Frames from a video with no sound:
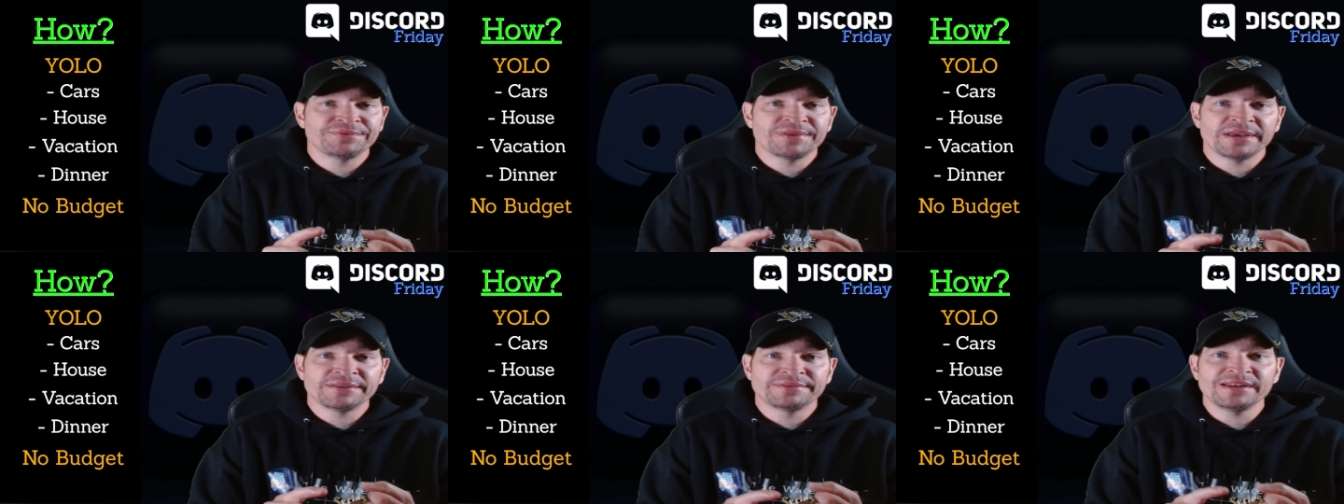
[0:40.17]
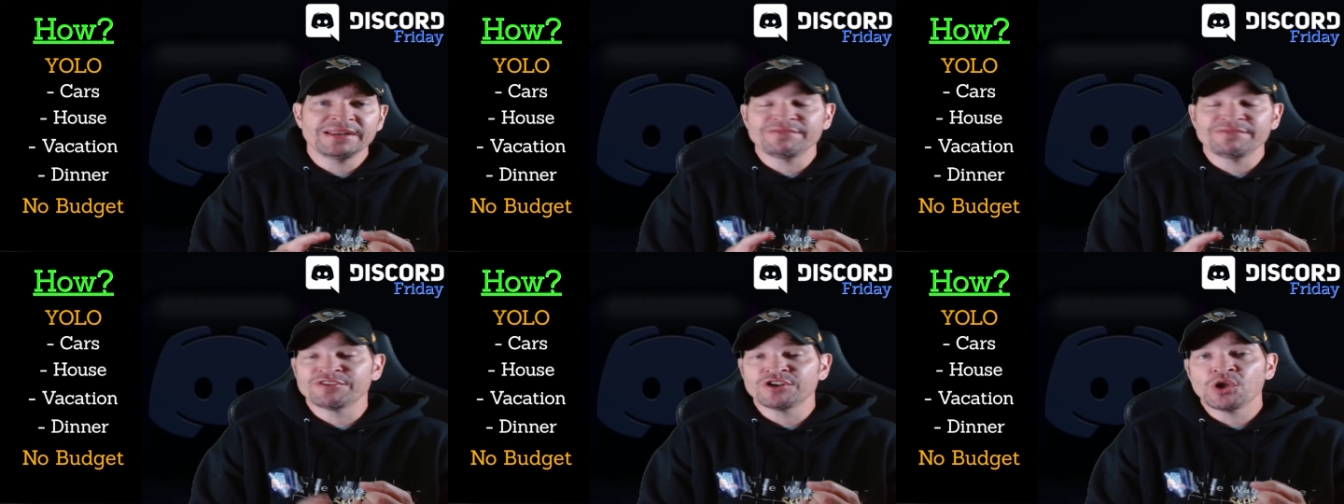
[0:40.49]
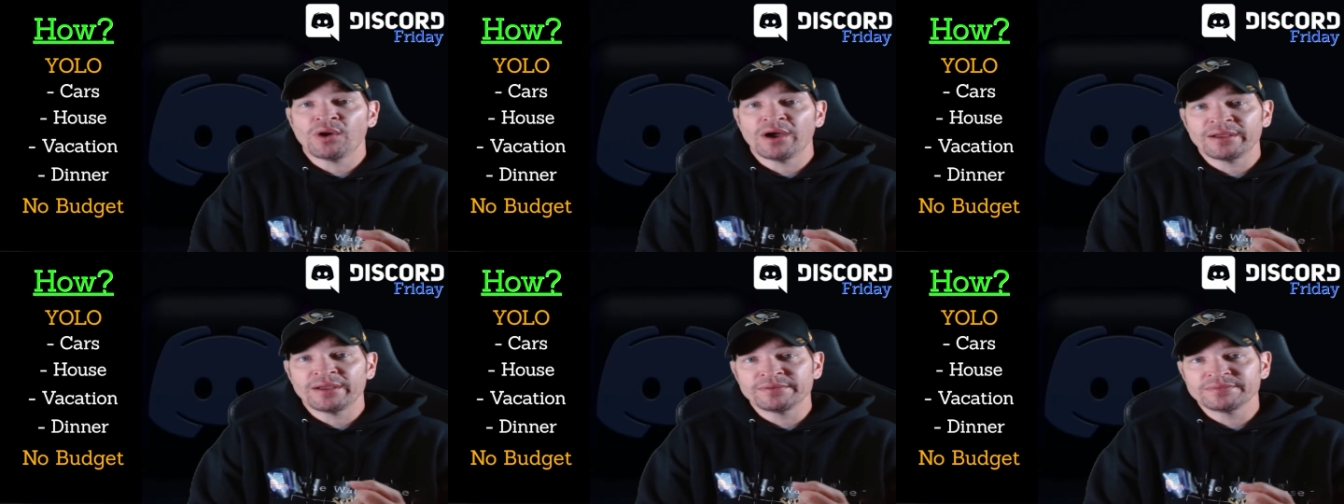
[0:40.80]
that didn't even
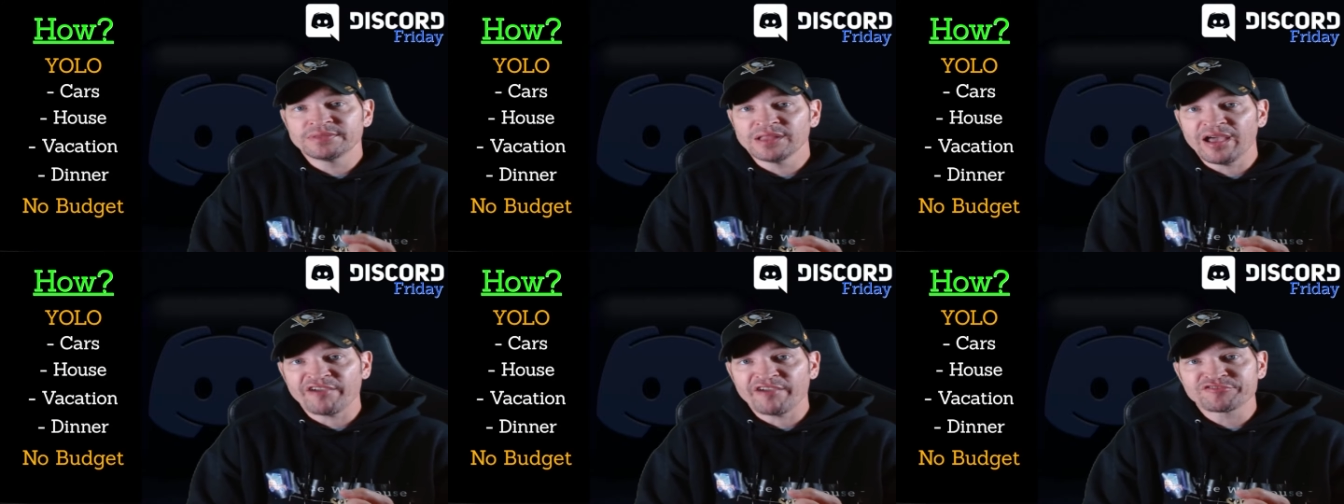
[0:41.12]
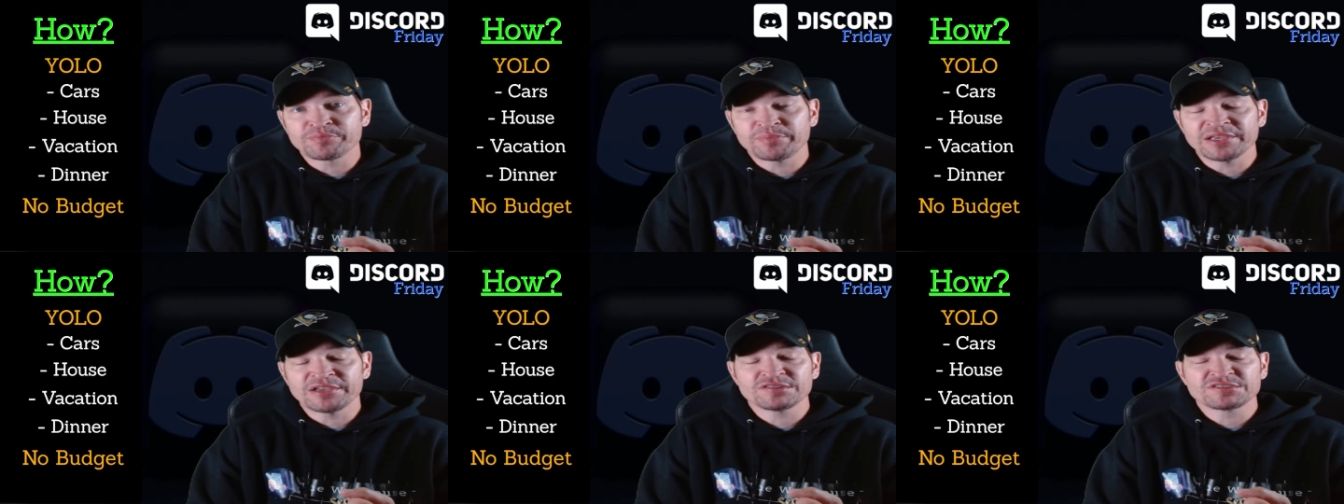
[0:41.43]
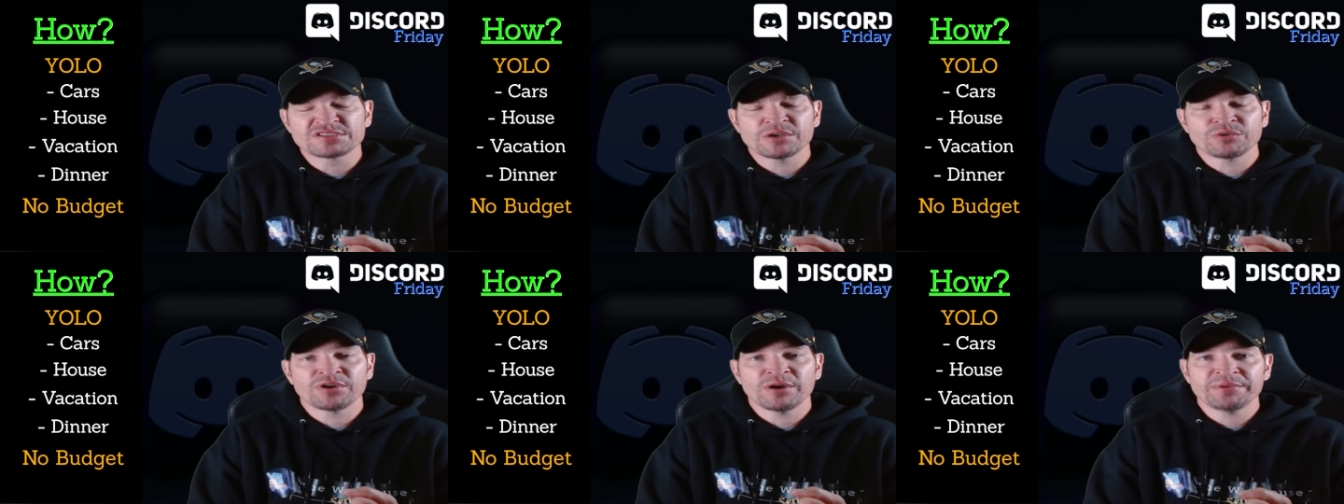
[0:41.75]
know I left
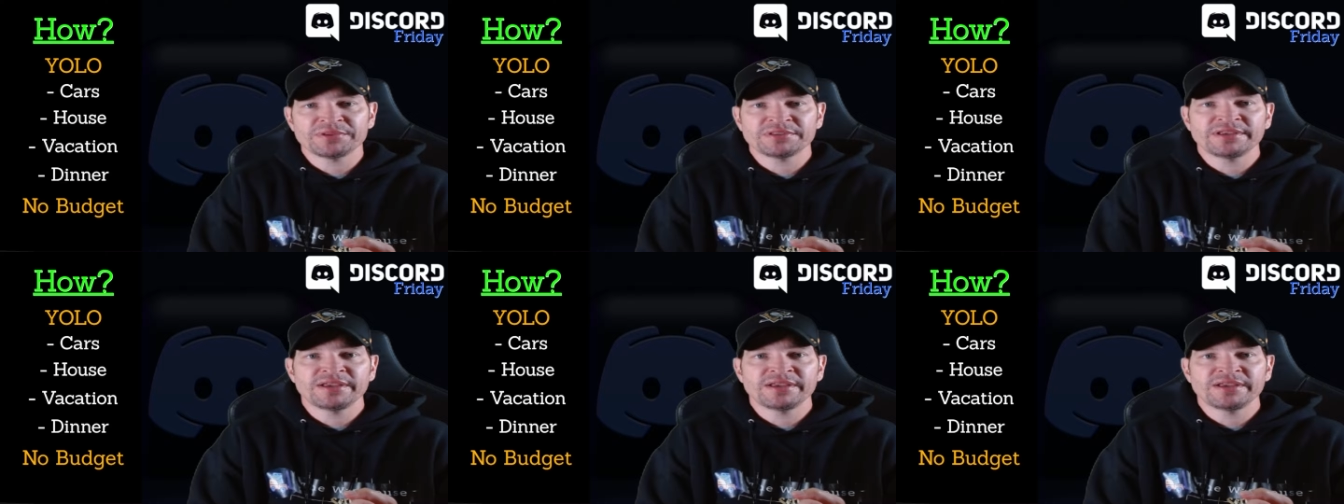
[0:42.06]
because they were up at